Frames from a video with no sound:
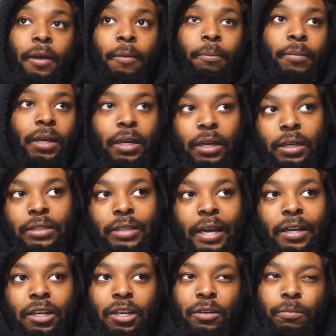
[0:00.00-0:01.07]
because I
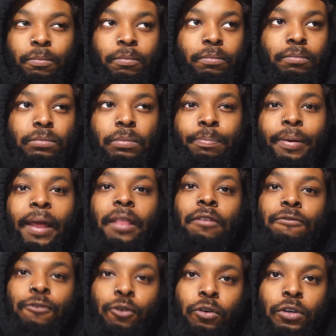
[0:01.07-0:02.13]
couldn't play the
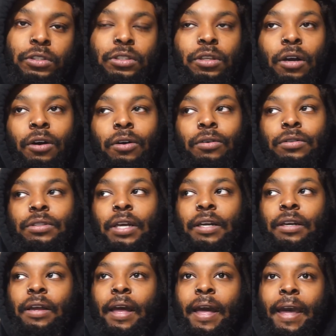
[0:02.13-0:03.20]
full songs. I
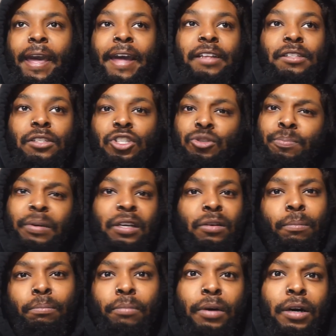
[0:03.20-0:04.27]
had to speed
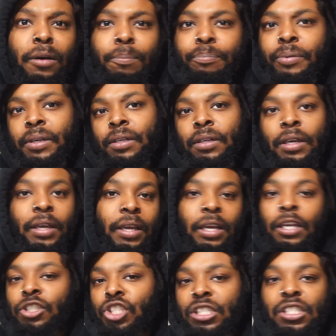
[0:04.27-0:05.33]
them up and
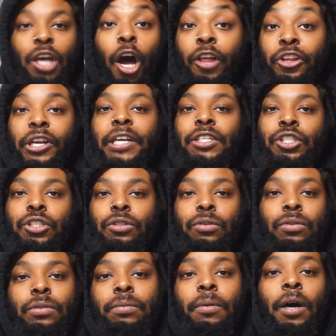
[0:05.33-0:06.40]
just other
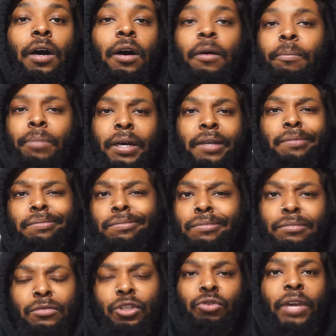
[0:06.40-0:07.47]
issues, but
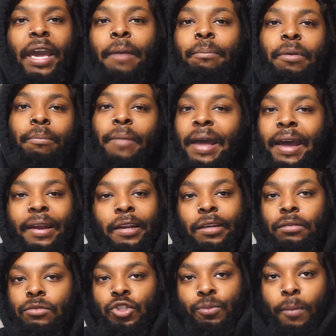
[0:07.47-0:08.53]
you can't be mad
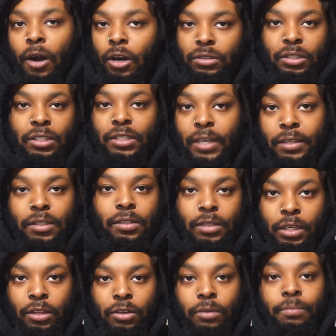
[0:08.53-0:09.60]
at small successes
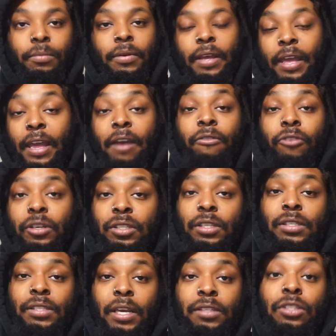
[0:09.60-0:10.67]
either. Every
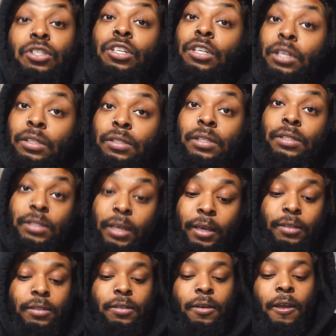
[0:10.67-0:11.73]
success is a good
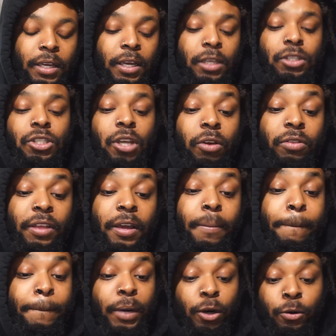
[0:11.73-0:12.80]
success. So
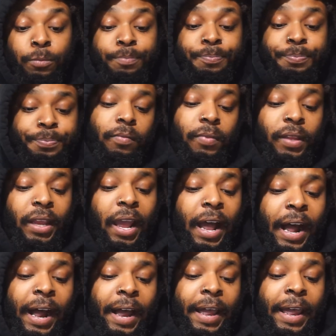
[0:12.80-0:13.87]
then boom, I